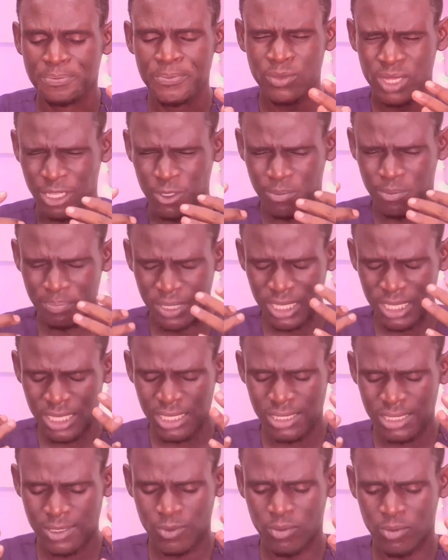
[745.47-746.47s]
that your
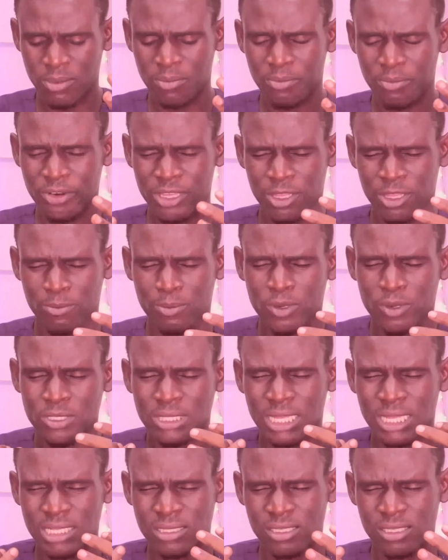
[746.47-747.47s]
peace will be breathed upon
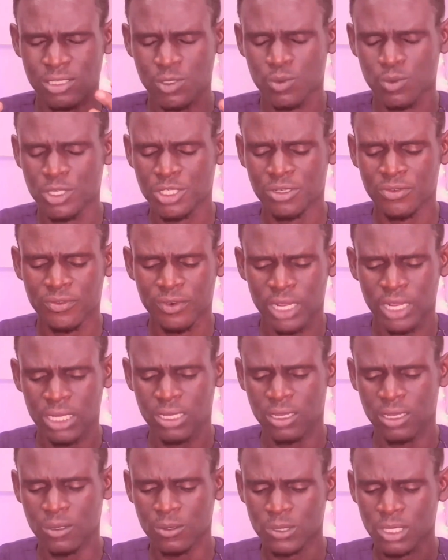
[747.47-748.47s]
that situation right
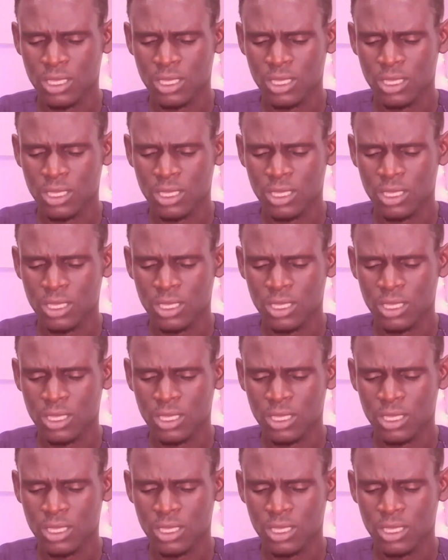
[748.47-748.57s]
now.